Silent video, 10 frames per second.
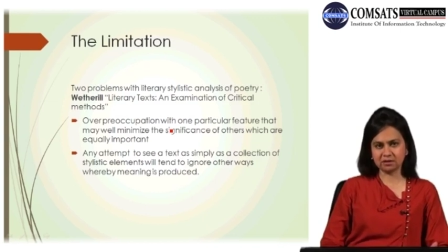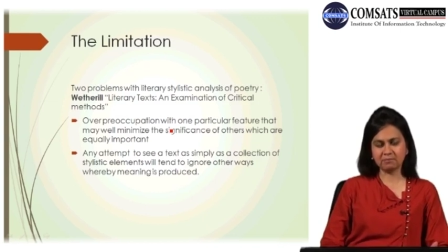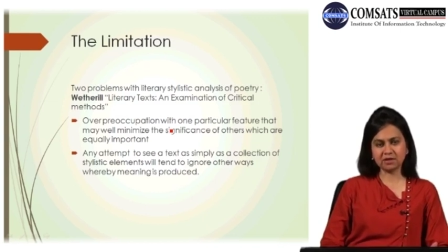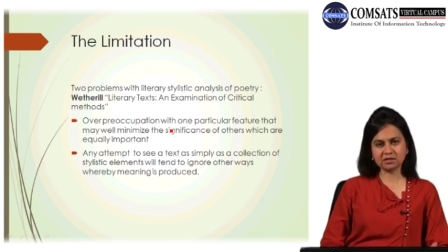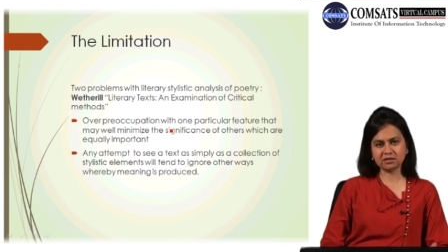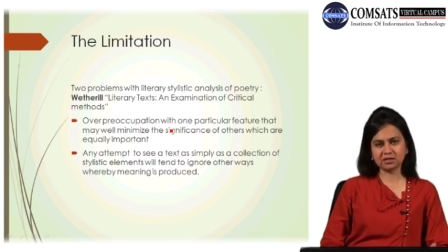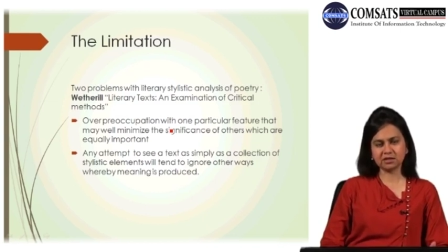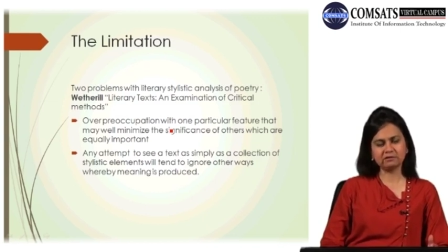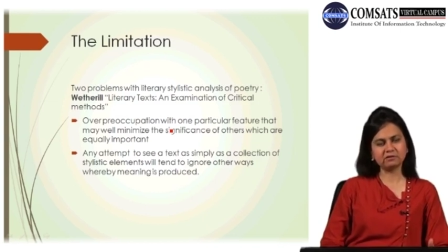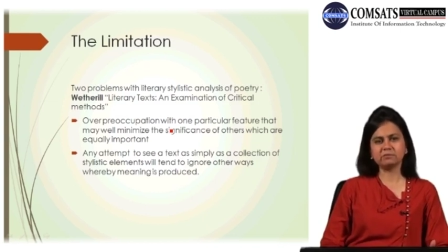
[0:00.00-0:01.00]
but
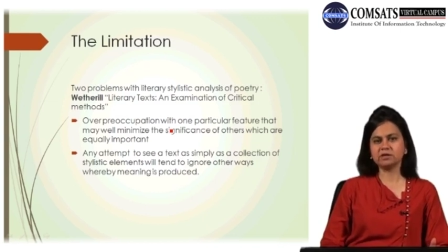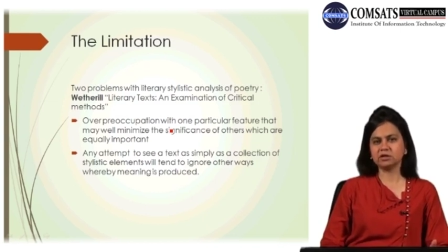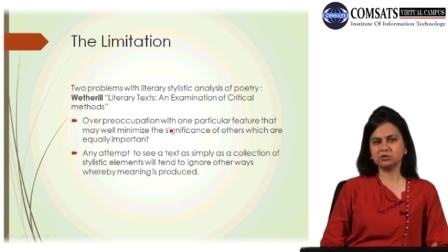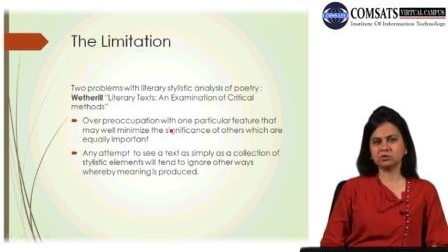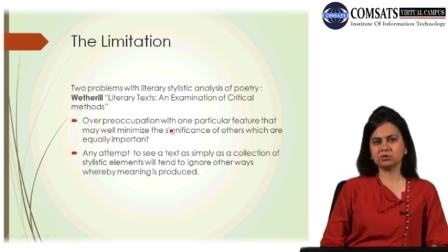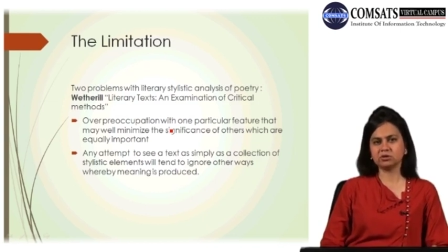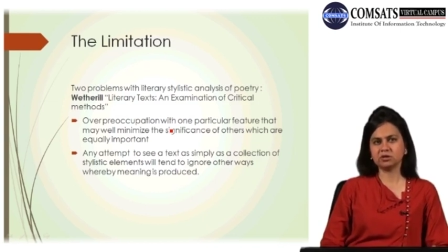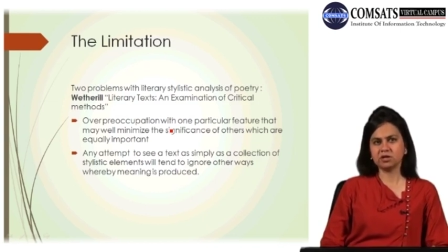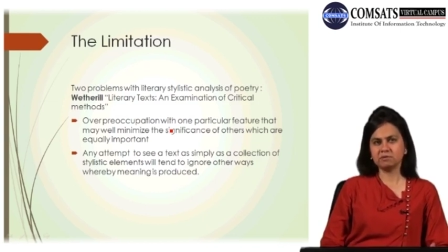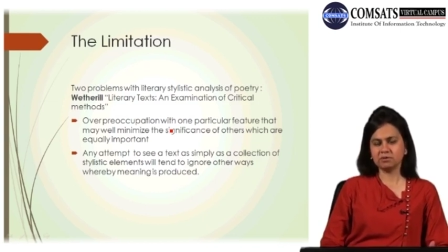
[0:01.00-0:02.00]
they will be ignored
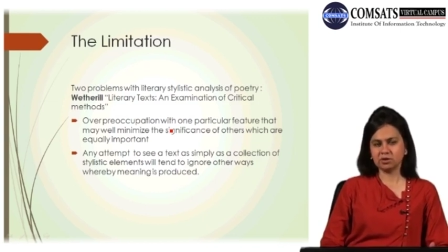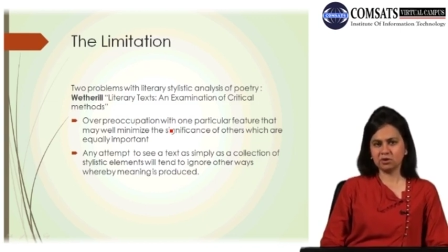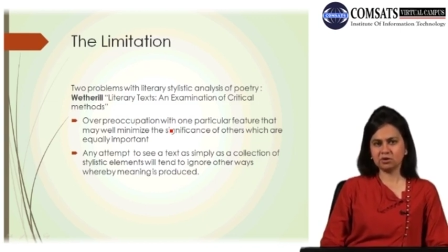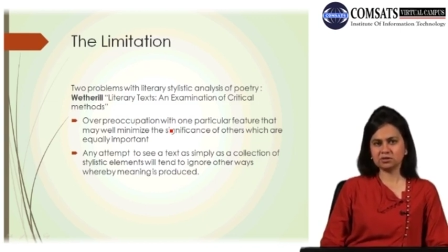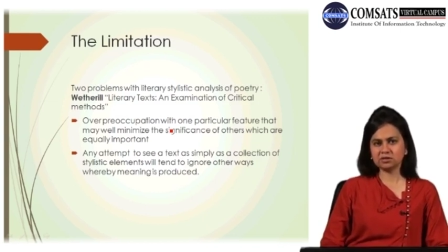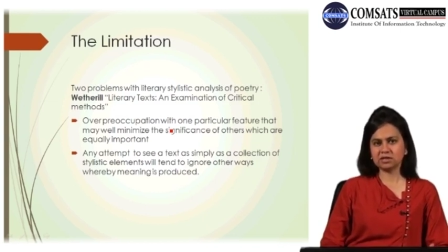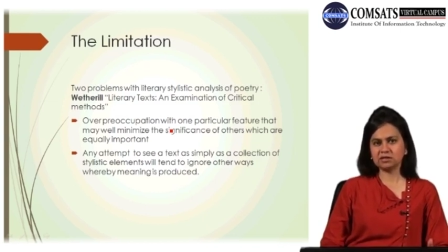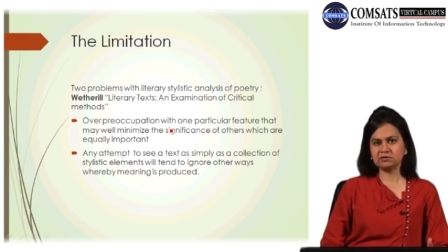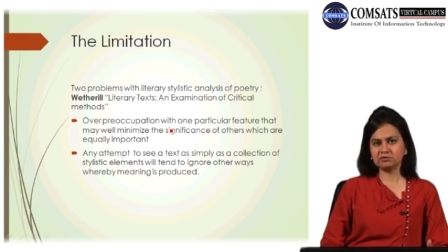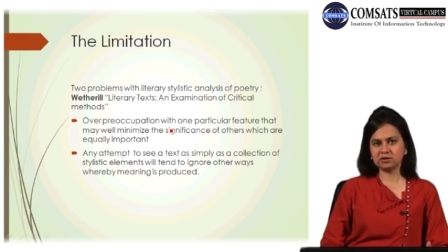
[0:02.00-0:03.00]
because a
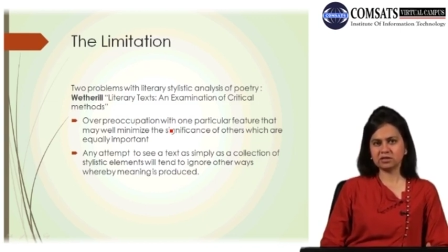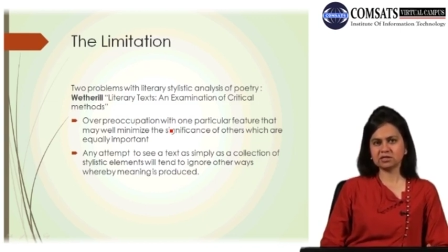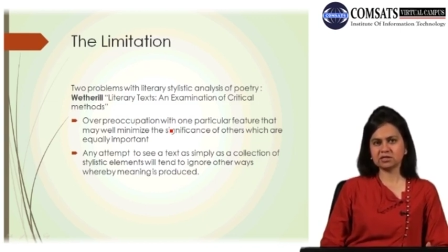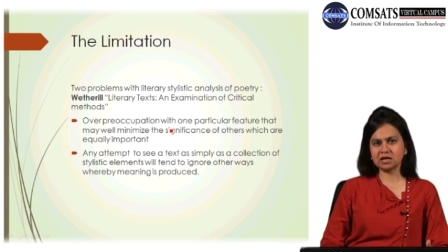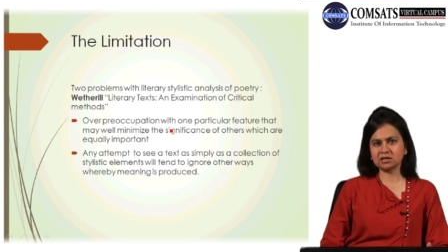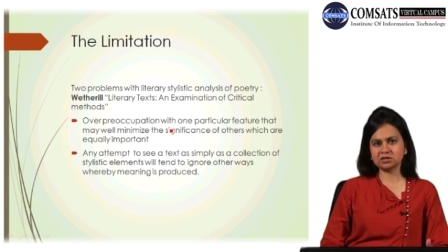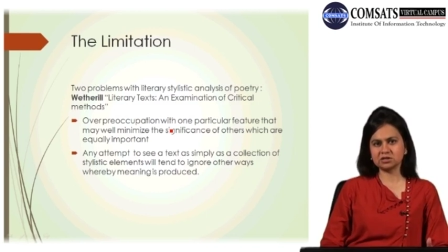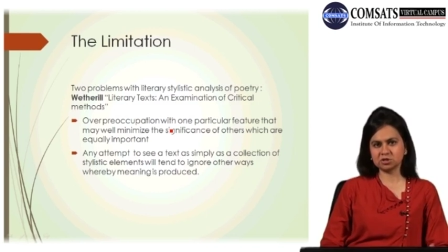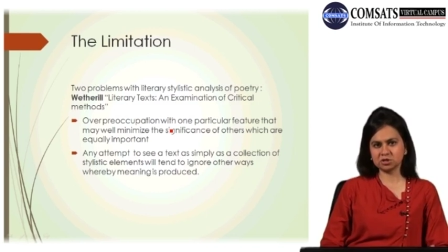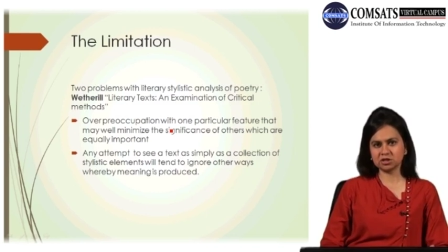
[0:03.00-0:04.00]
literary
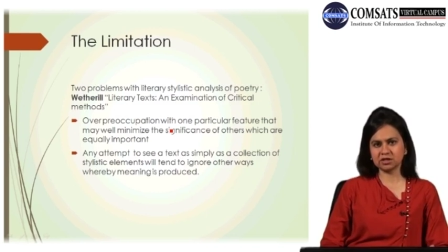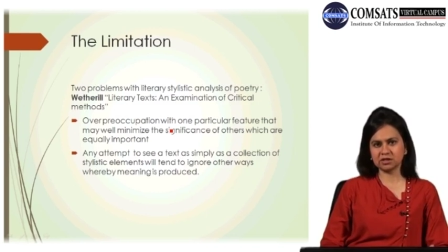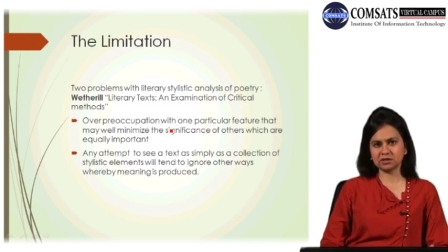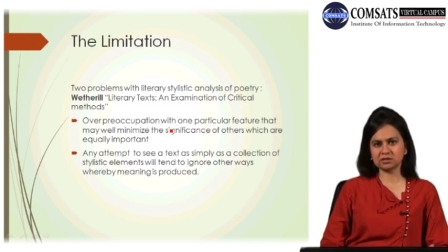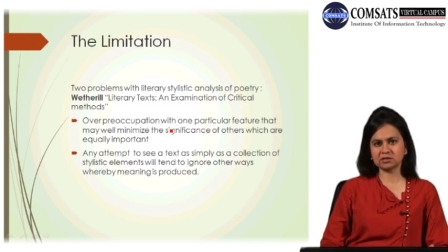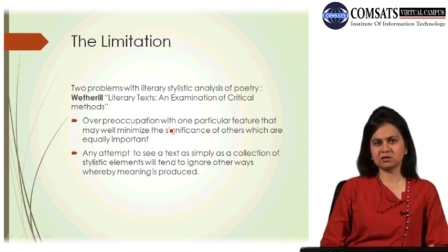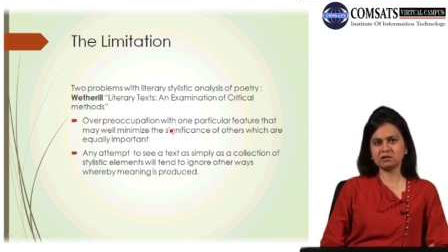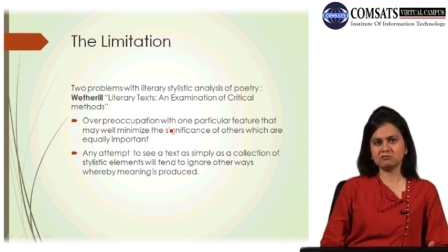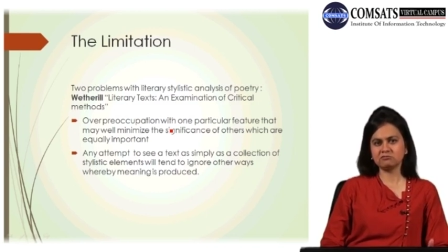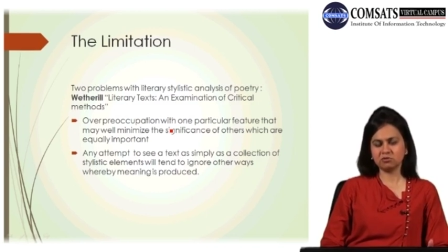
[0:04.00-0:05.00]
stylistician is
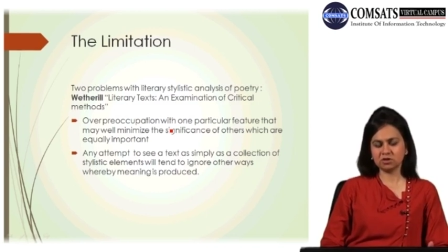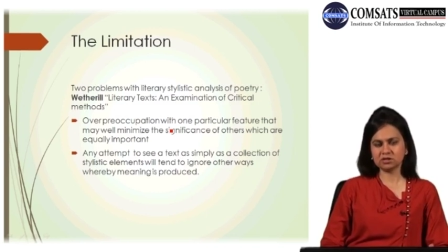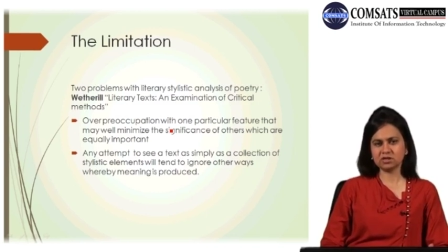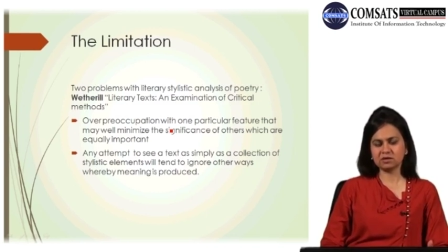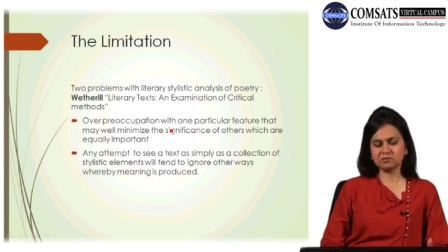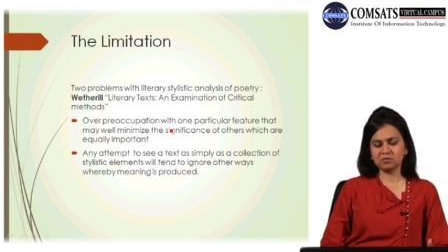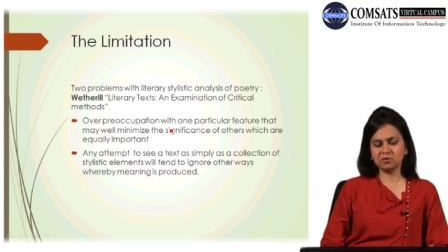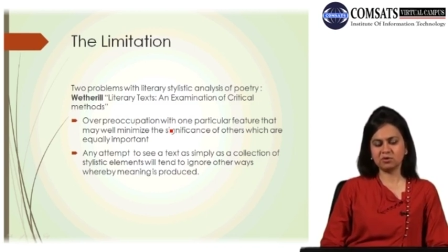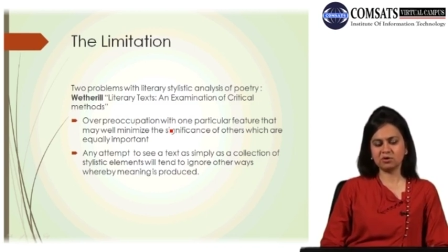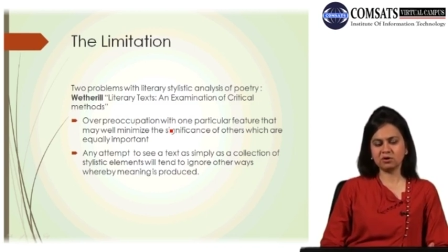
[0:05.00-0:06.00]
focusing
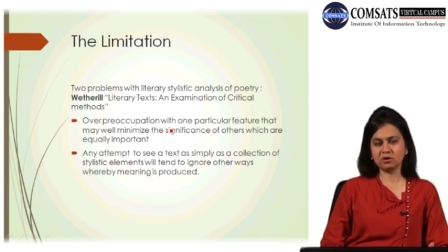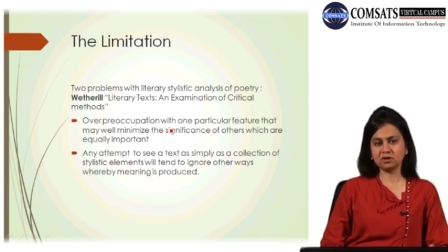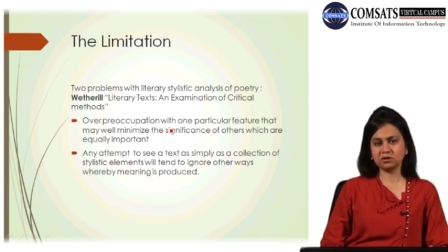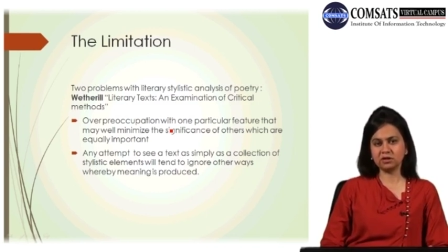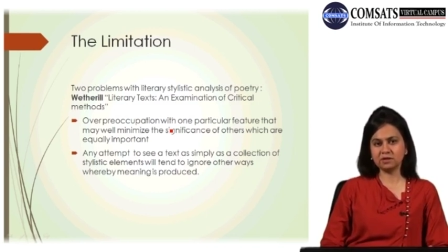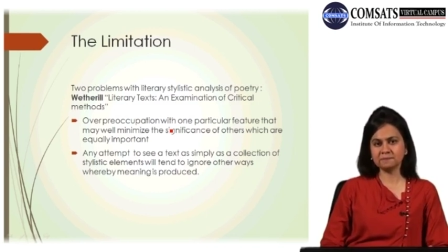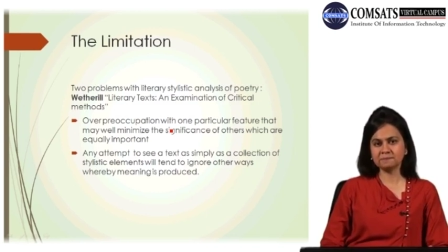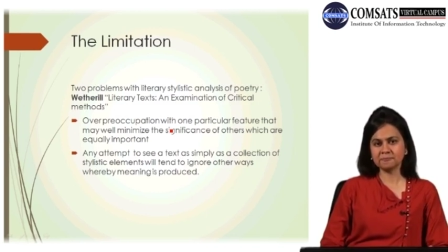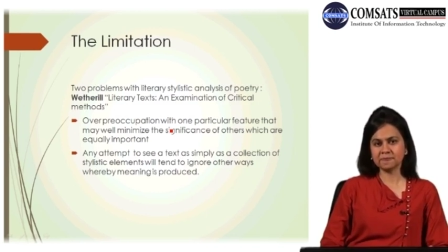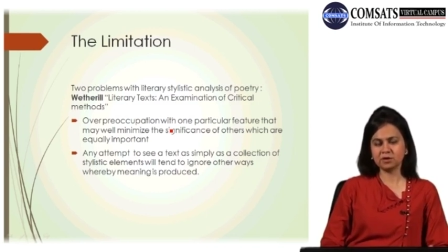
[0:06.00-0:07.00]
more on the
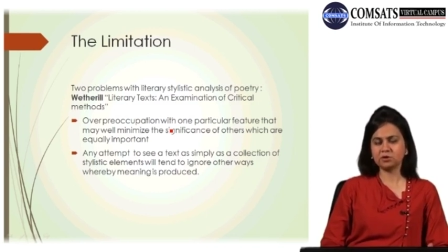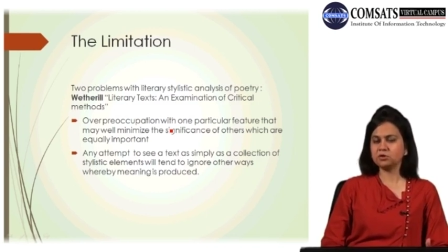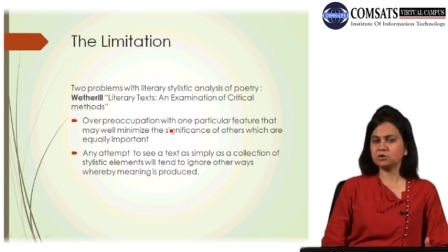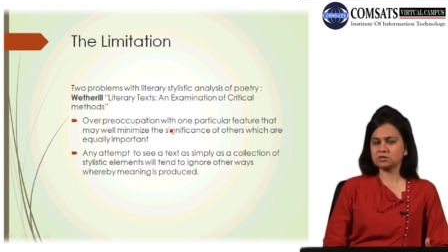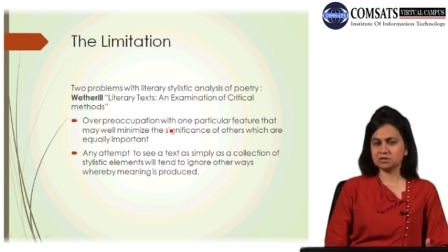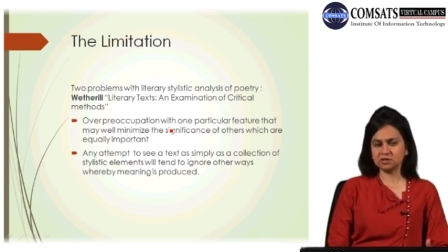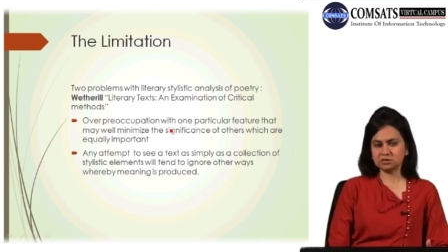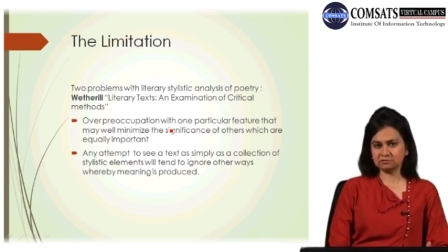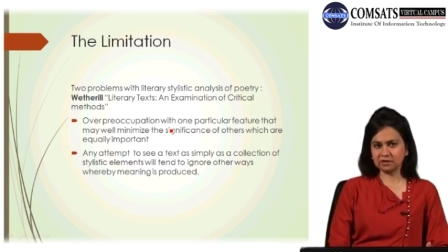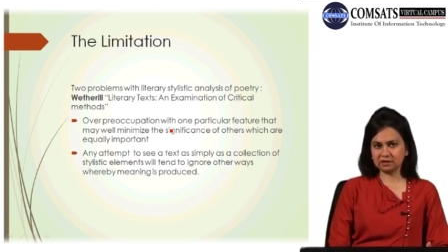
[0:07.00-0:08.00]

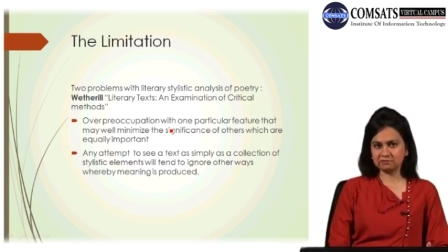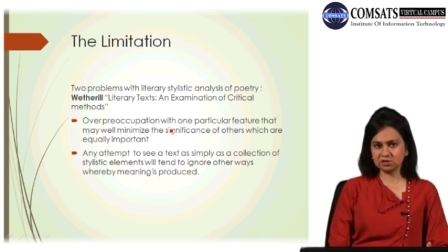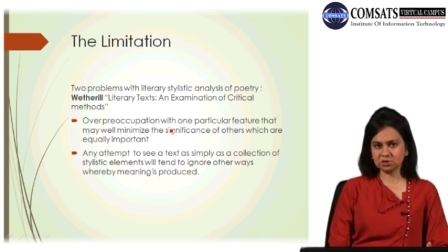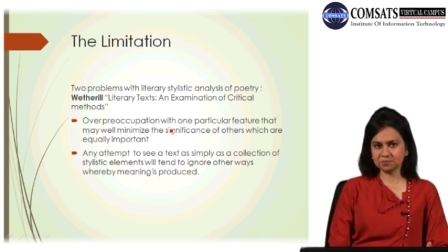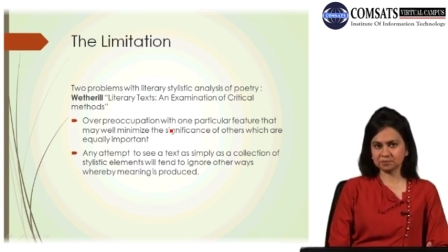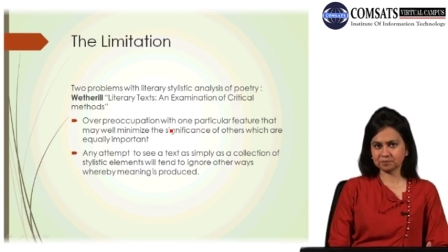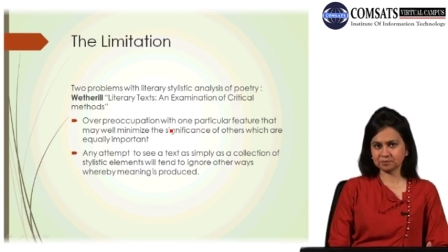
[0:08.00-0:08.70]
curiosities of language,